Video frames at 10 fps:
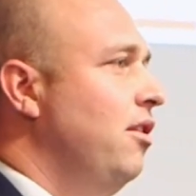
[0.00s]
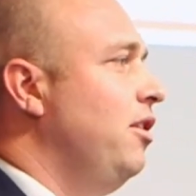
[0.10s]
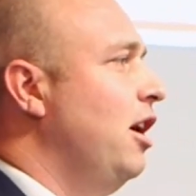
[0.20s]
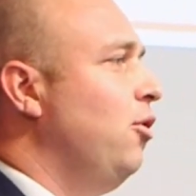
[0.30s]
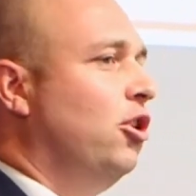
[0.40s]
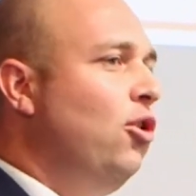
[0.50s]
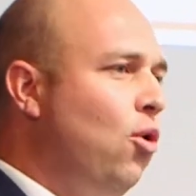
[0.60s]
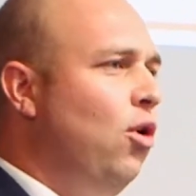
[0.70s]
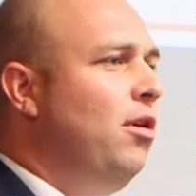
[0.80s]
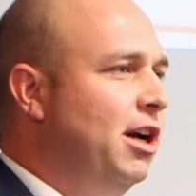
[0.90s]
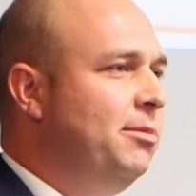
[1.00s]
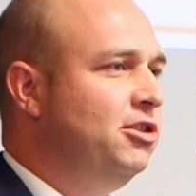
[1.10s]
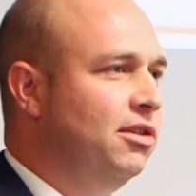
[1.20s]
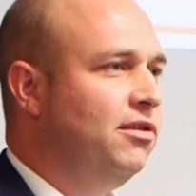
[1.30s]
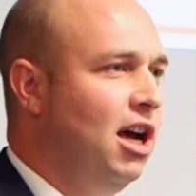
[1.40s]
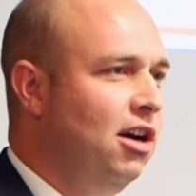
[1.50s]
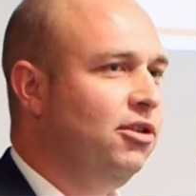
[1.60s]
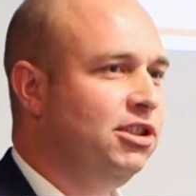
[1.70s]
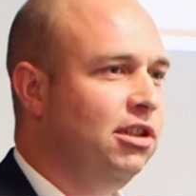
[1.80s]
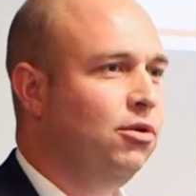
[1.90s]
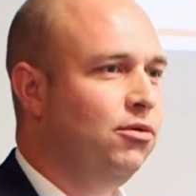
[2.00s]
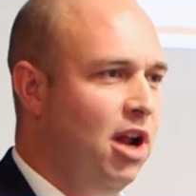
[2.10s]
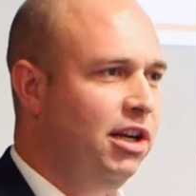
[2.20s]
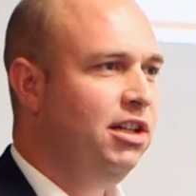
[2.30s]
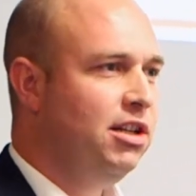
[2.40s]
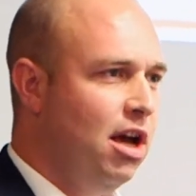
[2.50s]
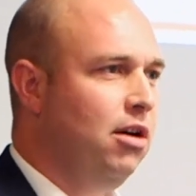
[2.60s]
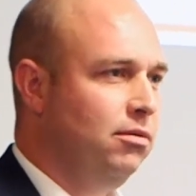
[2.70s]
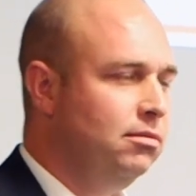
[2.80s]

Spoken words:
There were core members of Congress that were ready to go